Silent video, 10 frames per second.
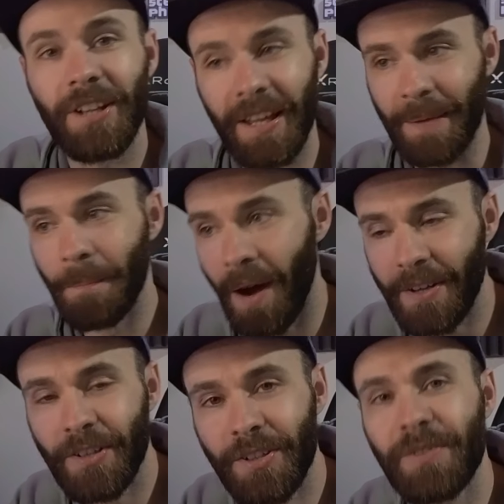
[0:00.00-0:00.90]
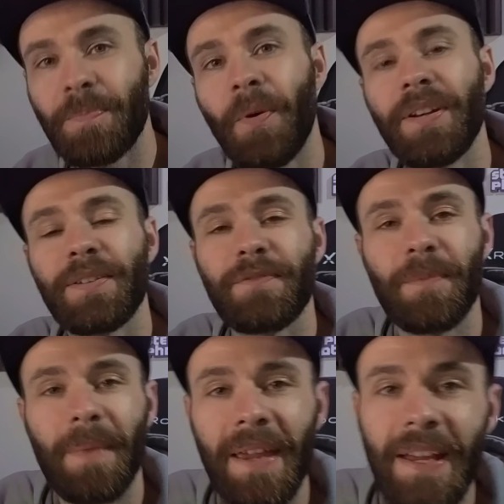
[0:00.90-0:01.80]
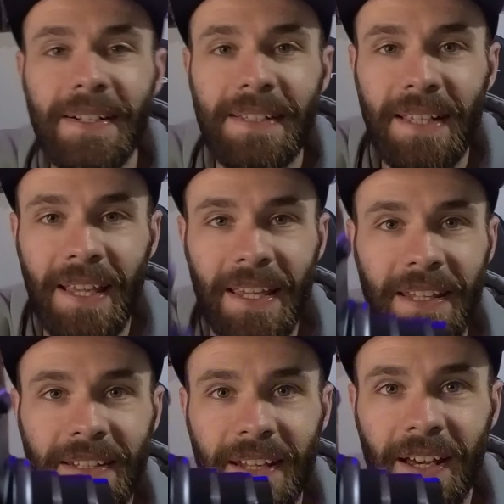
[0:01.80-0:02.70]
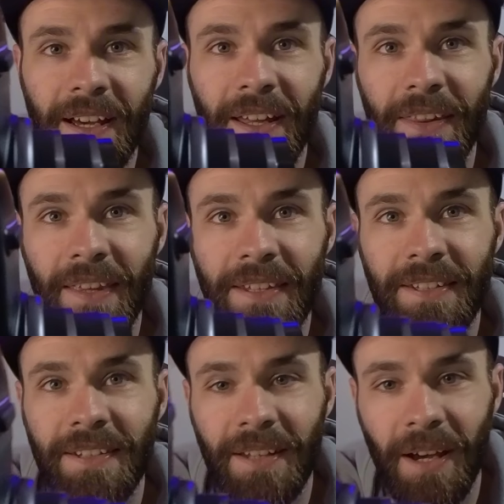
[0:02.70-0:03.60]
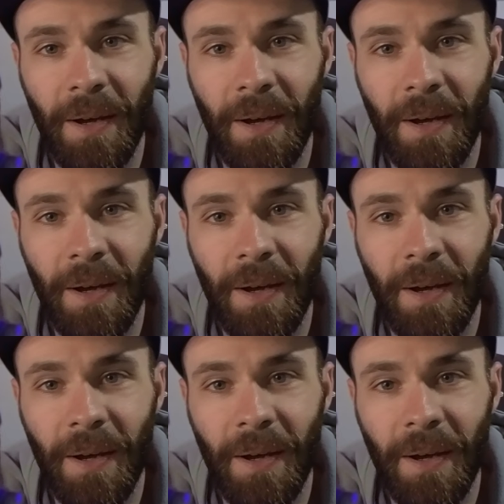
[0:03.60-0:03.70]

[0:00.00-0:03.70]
like minus points from me, is this.